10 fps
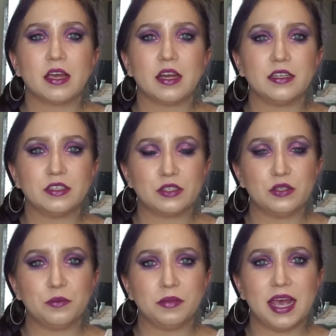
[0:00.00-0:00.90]

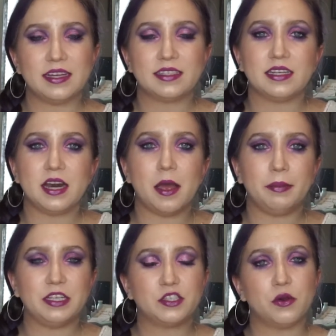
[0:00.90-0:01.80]
consume less and not
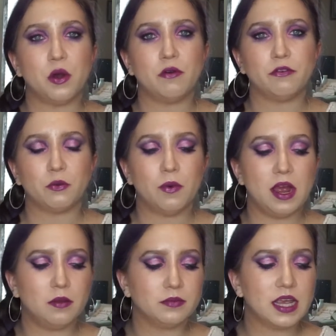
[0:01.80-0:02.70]
be so
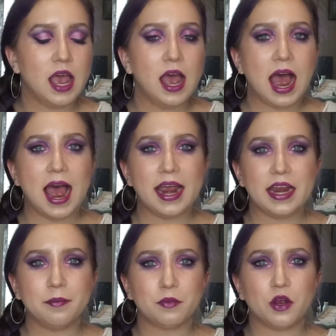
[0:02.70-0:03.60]
overwhelmed, I
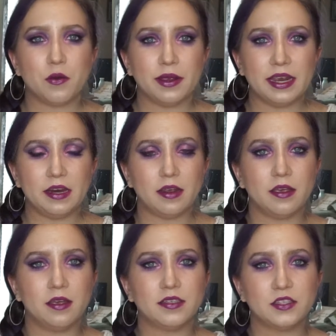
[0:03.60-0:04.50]
am going,
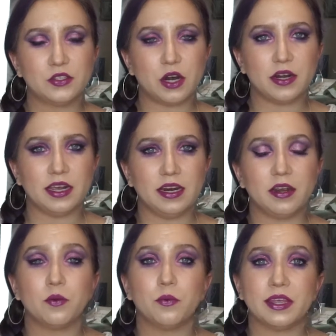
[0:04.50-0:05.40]

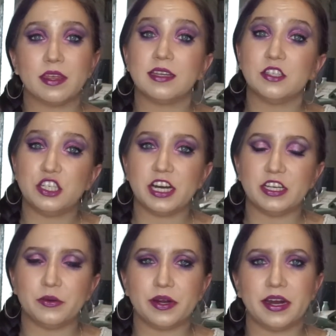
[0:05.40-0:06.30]
starting with
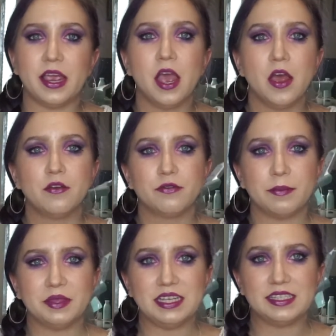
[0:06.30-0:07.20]
January,
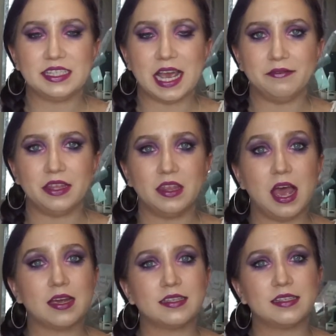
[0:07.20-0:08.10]
from the 7
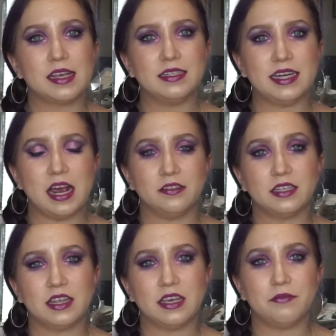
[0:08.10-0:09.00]
Lux down
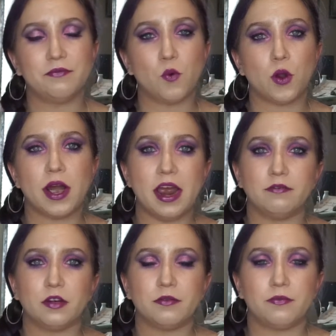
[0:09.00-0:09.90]
to the
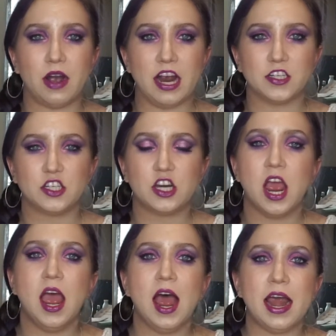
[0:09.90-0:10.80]
Forever Fresh.
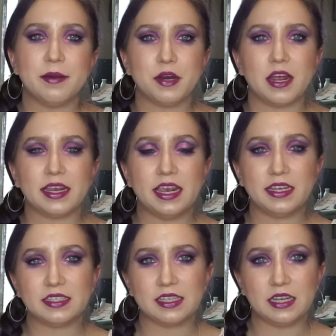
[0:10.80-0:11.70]
I am not
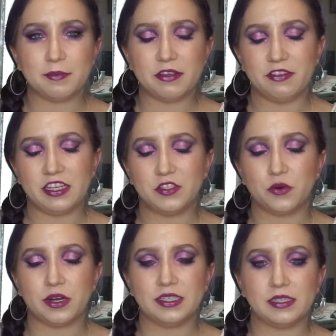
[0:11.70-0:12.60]
canceling my
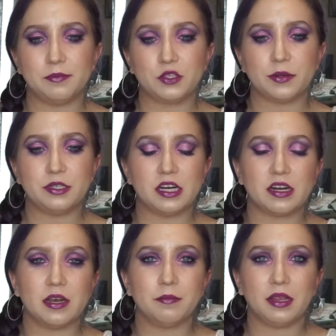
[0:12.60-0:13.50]
Facetory
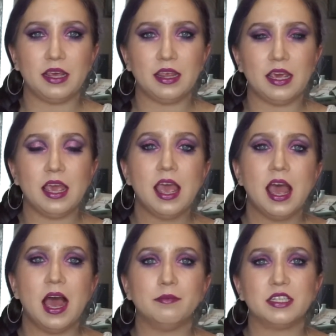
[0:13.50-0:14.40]
subscription completely.
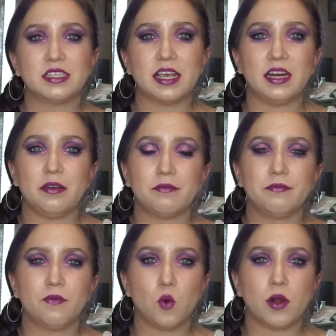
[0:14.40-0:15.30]
I'm just getting
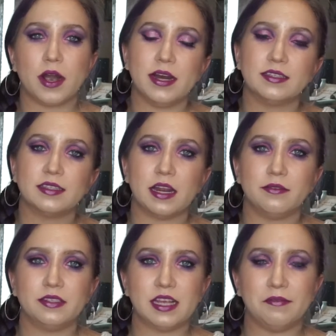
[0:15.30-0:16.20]
4 instead
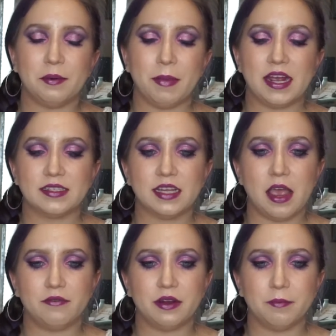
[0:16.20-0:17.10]
of 7 masks
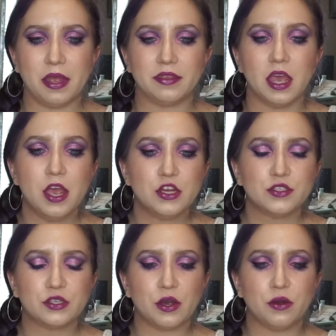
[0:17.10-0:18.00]
every month.
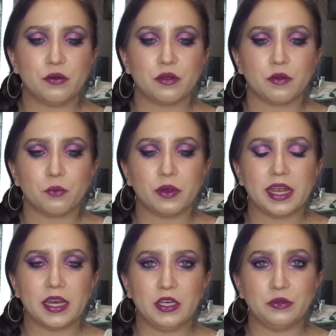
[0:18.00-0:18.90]
So
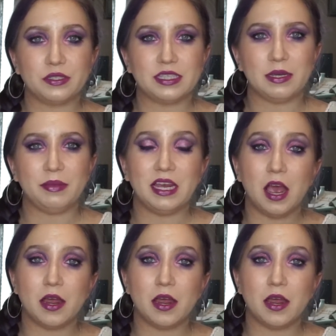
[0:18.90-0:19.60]
when you see me